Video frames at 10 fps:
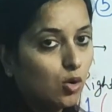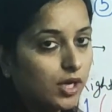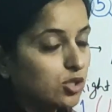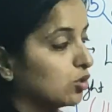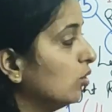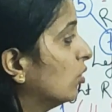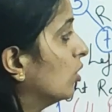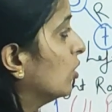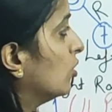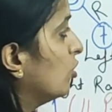Okay, so
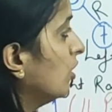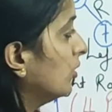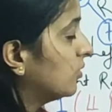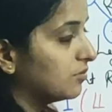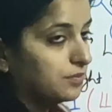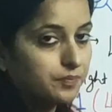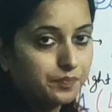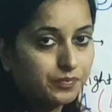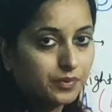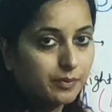your
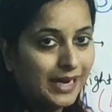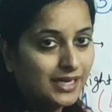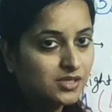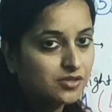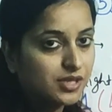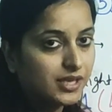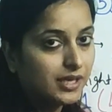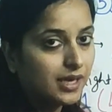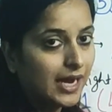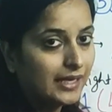balance tree
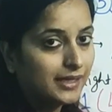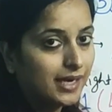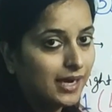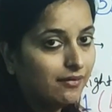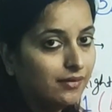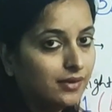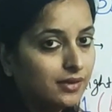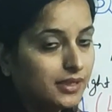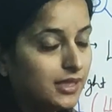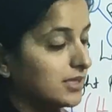can either have
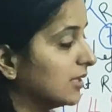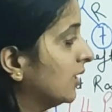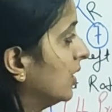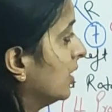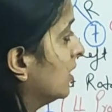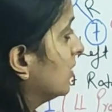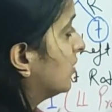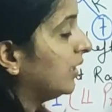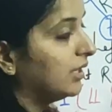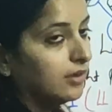these
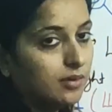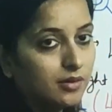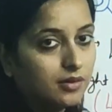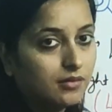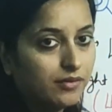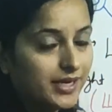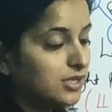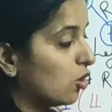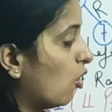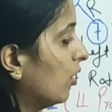3
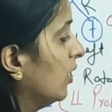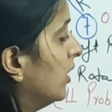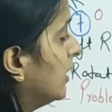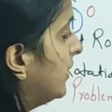ways, or